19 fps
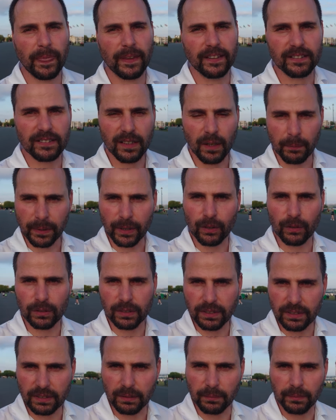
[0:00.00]
is not because
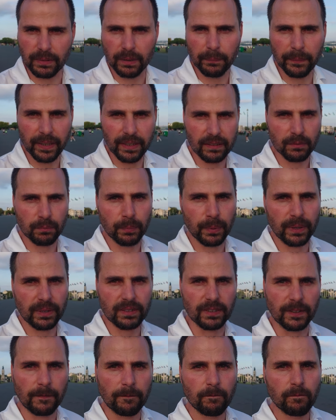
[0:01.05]
he's an amazing
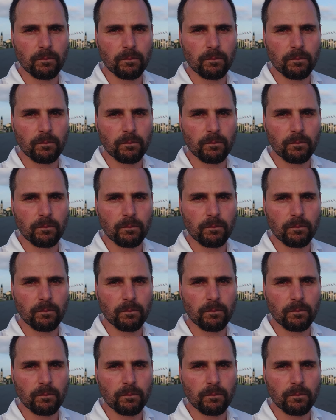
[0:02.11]
person,